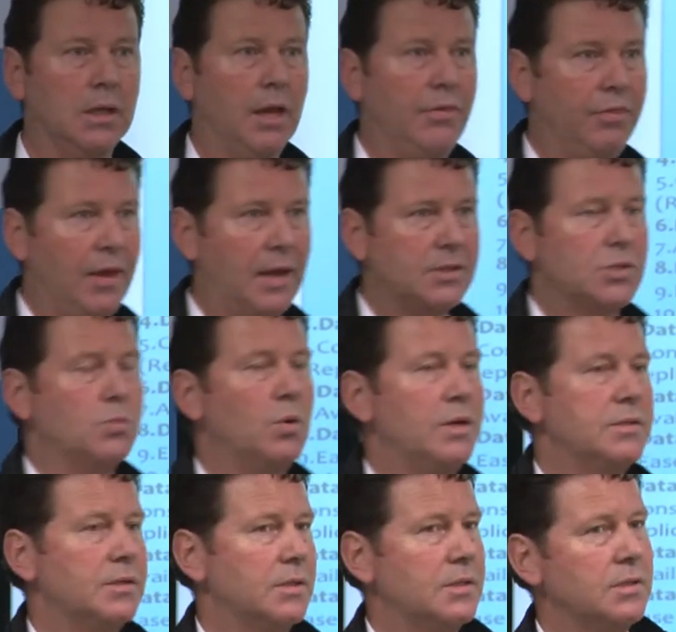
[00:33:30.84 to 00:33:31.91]
And that's where
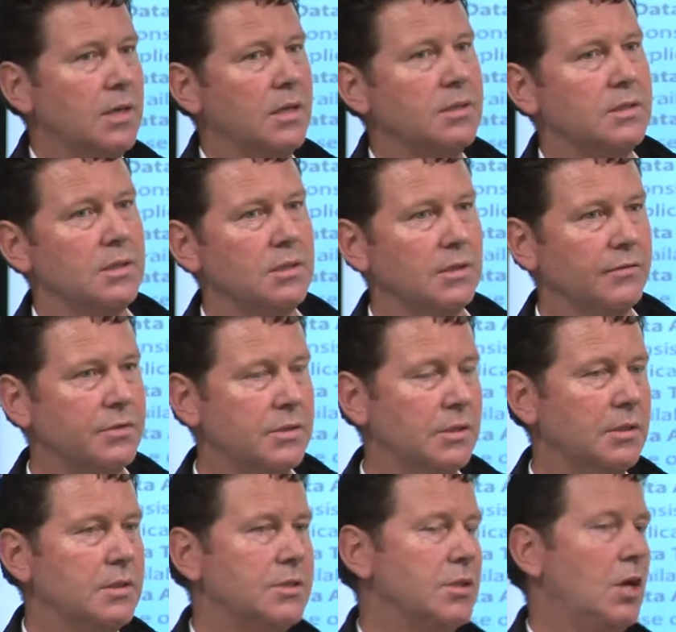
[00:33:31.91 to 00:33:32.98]
success is. I've
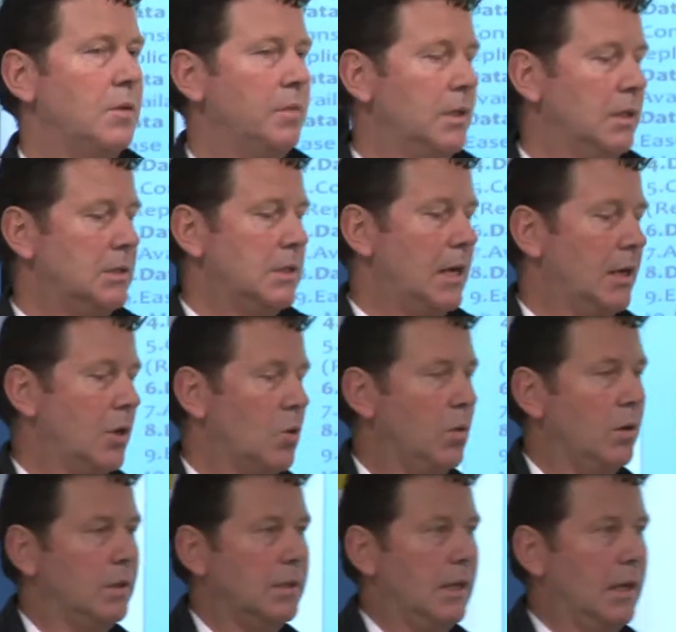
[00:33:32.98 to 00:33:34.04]
seen so many data
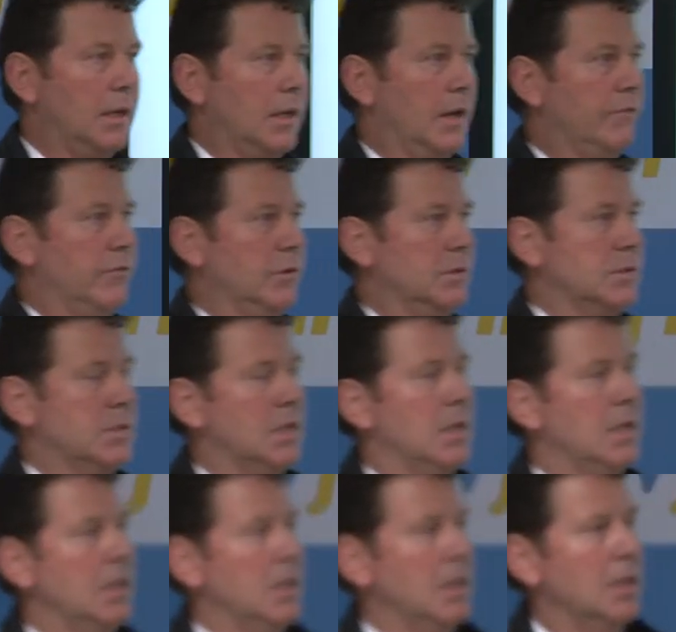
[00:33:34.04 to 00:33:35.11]
quality, data governance
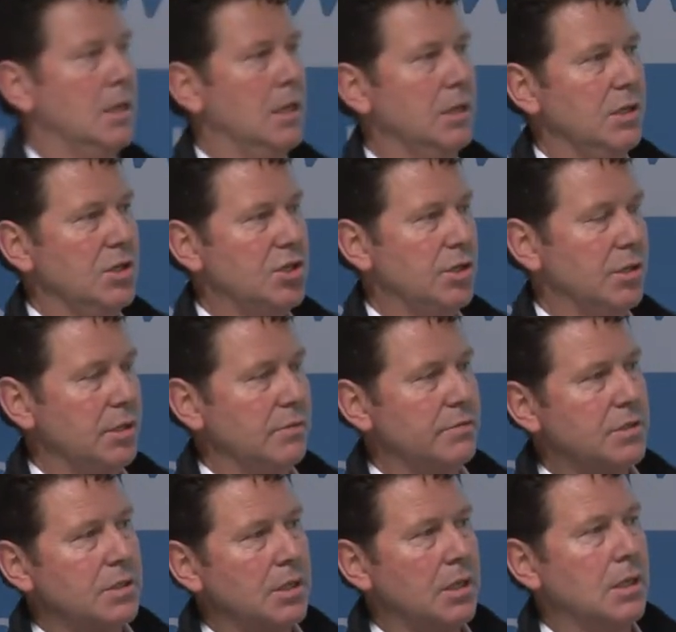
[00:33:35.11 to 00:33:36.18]

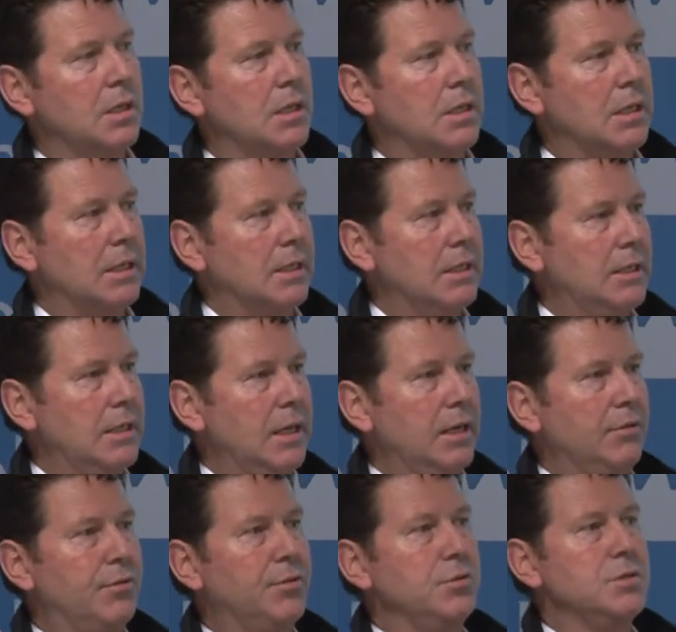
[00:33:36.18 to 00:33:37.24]
initiatives get
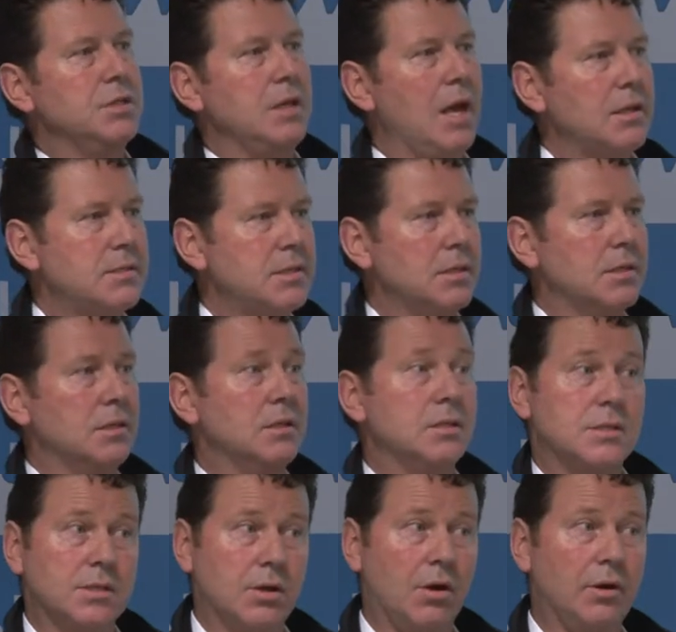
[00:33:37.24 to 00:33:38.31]
enthusiastic and
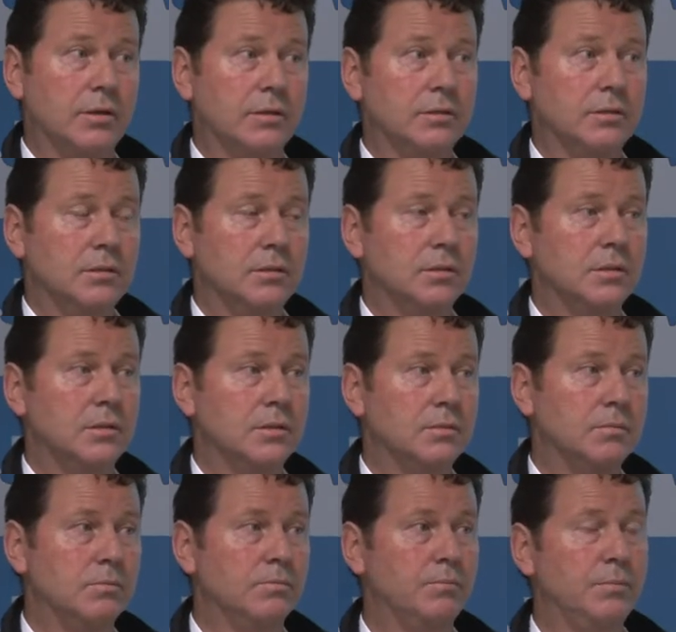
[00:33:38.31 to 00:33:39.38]
excited,
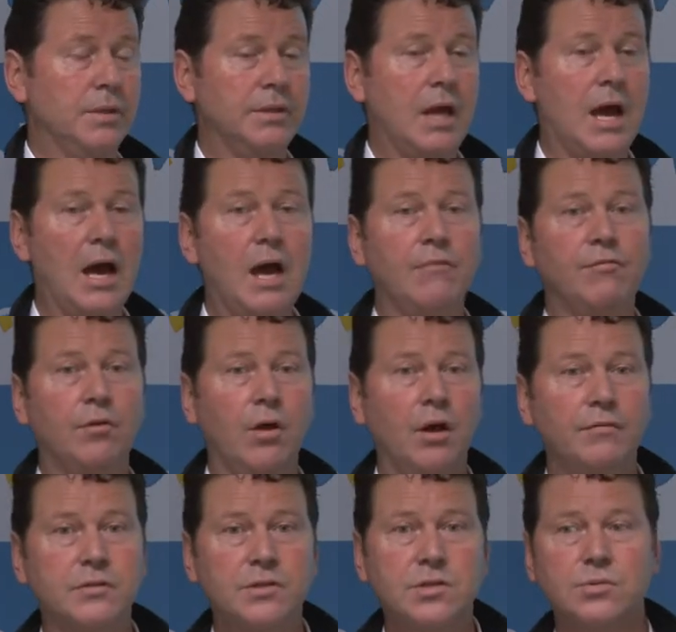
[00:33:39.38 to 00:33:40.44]
but the
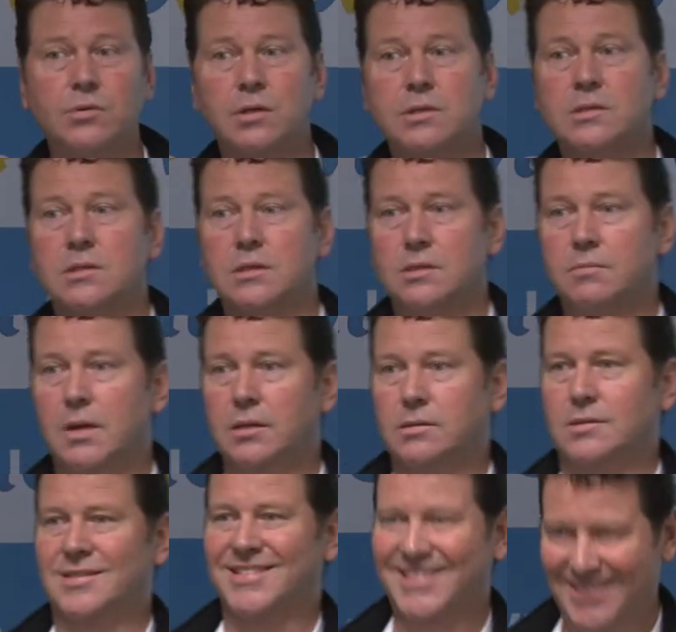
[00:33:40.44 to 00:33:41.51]
half-life is three to six
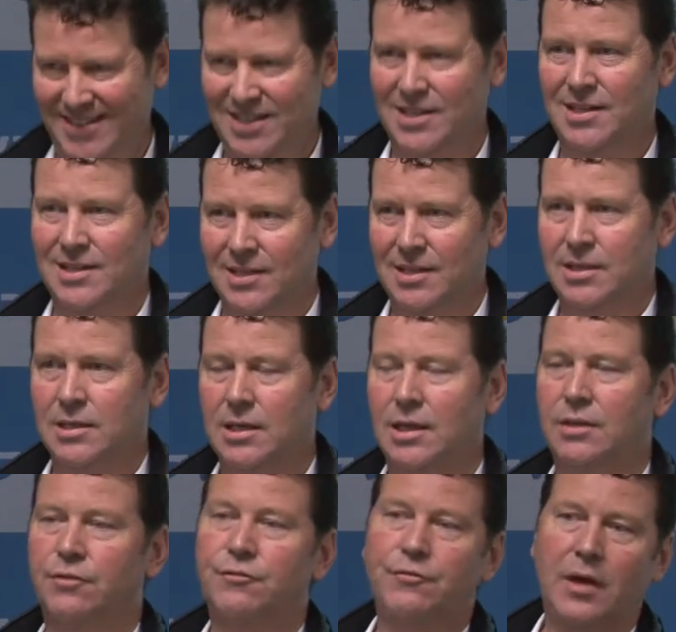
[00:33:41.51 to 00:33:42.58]
months. Okay,
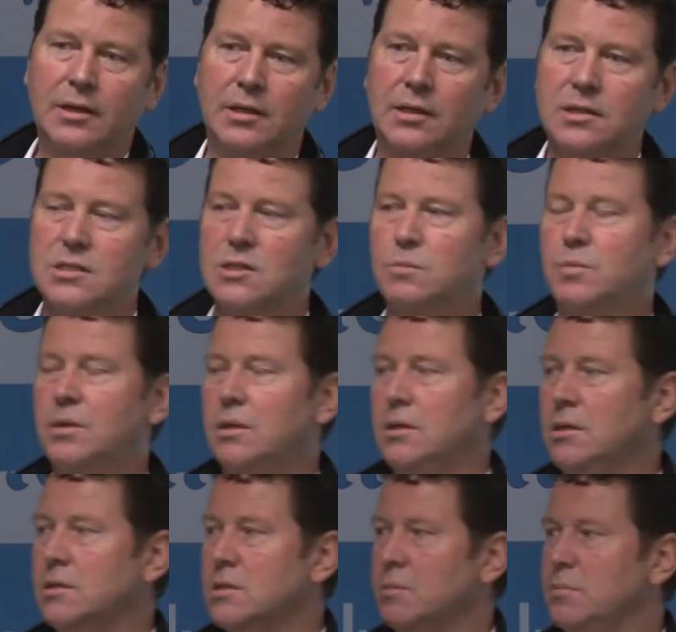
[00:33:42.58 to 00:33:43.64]
the funding
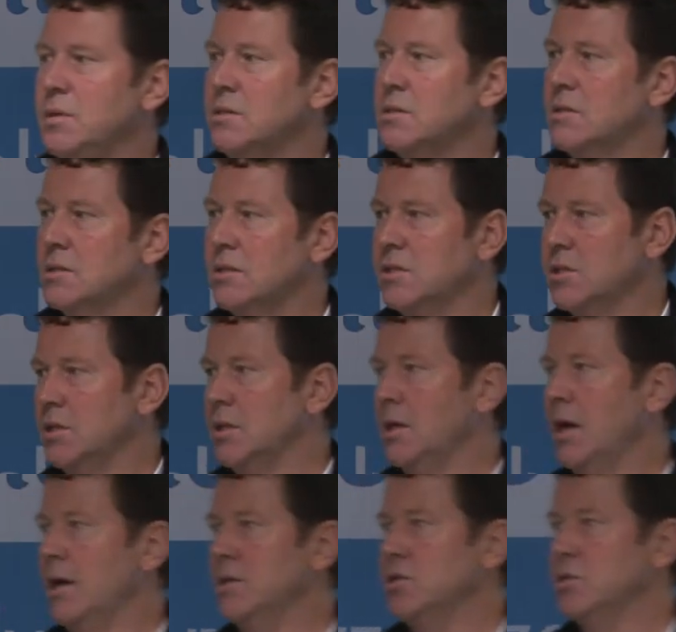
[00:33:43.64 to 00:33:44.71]
disappears, the business
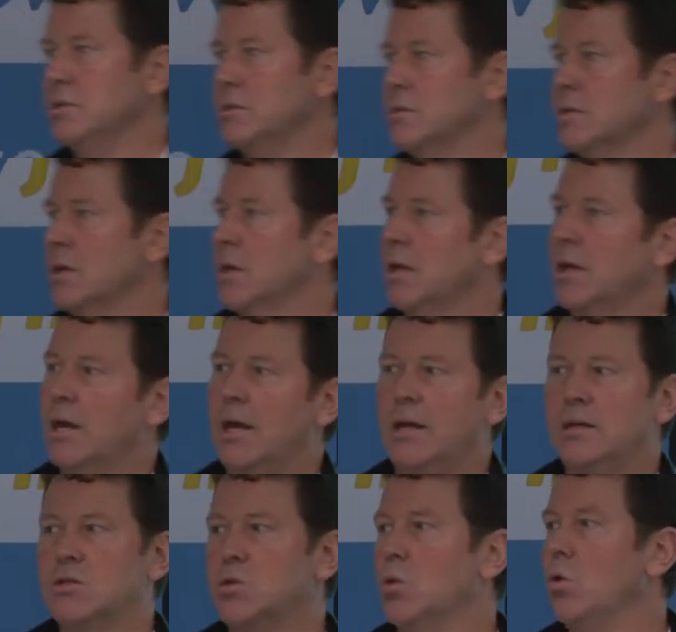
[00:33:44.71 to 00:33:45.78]
disengages, and
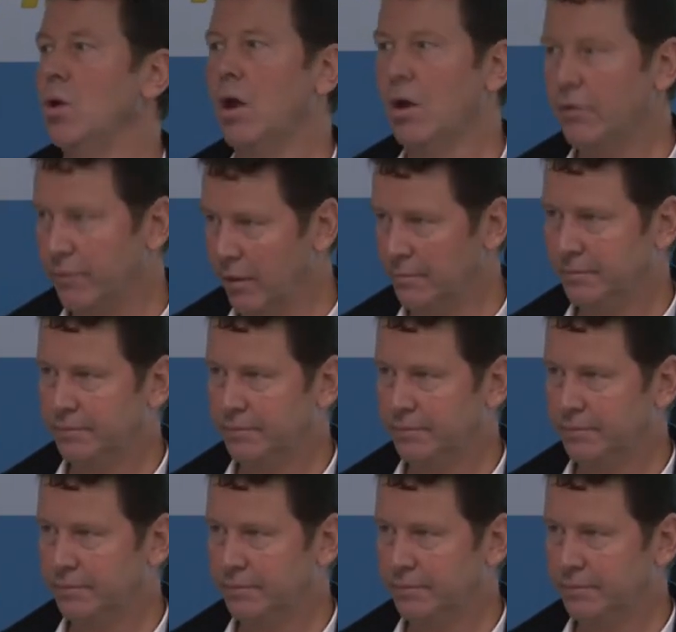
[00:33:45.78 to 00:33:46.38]
it's all over.